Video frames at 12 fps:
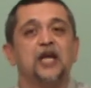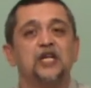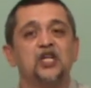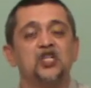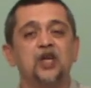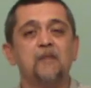
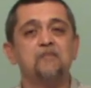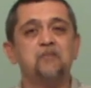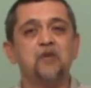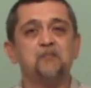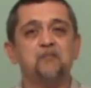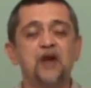The
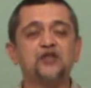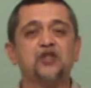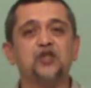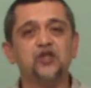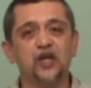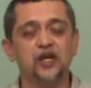simple
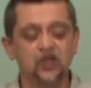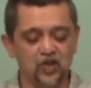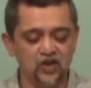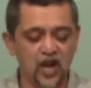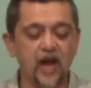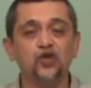present tense
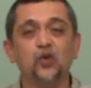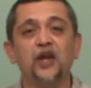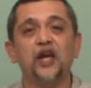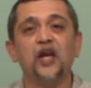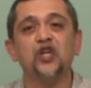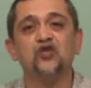is
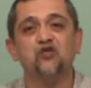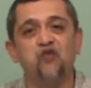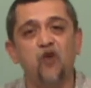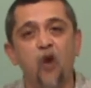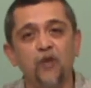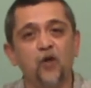actually its
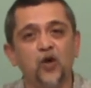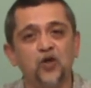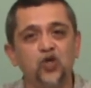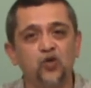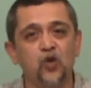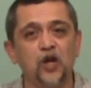form or
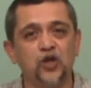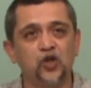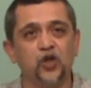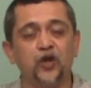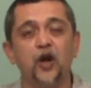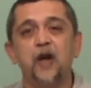
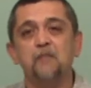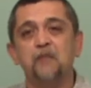structure,